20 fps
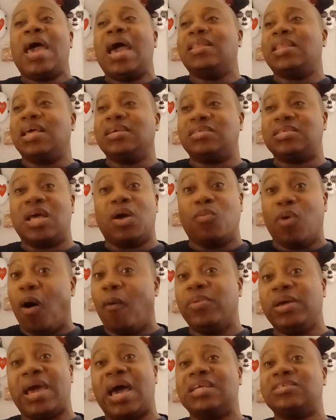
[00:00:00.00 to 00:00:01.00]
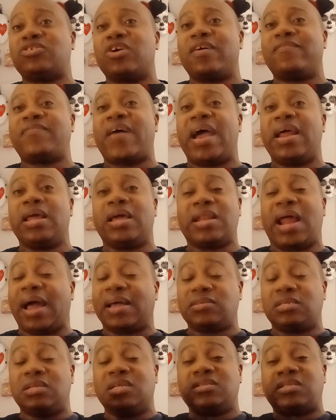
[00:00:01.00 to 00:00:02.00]
And they said, well, we got to start fighting. And like
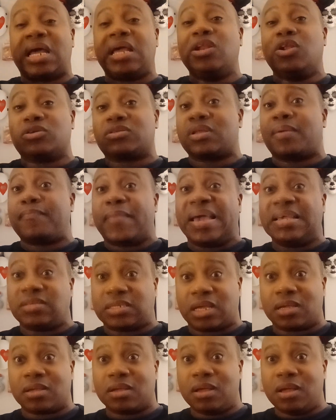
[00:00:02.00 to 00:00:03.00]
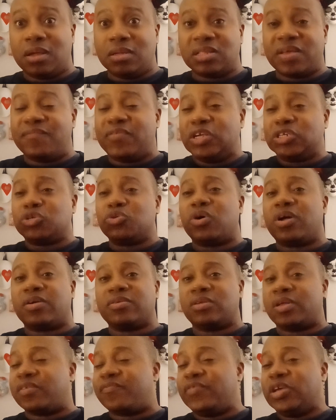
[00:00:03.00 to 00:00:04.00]
I said, this thing looked amazing. The
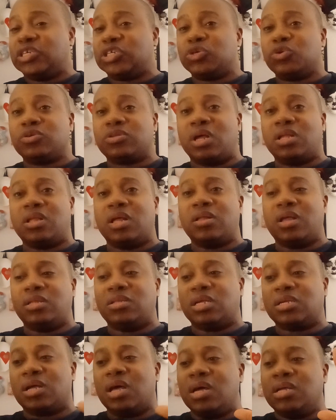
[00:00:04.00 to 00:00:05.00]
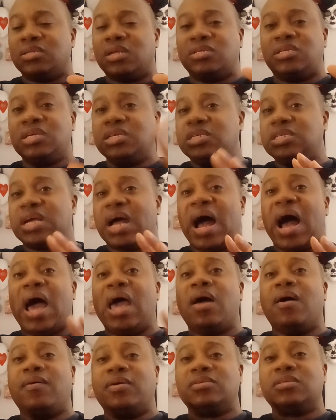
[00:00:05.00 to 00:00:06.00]
visuals and the
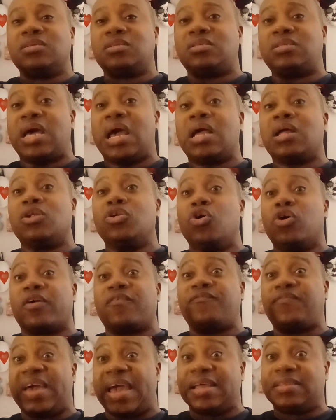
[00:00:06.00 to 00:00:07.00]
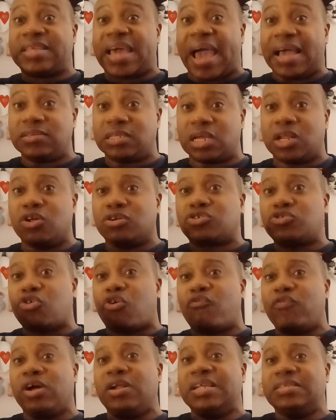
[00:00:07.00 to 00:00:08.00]
CGI of this thing looked fantastic. It looked
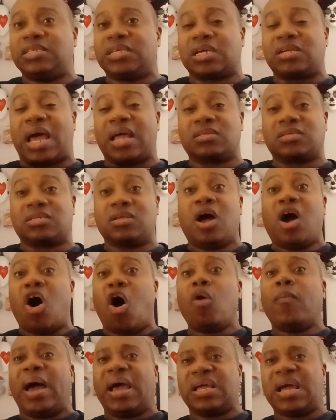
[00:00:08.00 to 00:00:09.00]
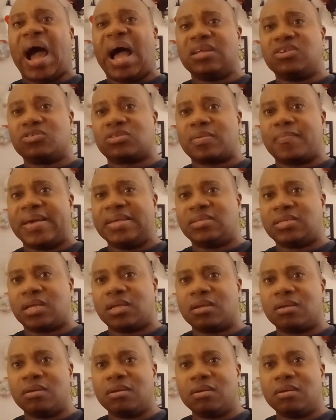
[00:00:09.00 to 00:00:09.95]
so realistic. Like, oh my gosh, it looked amazing.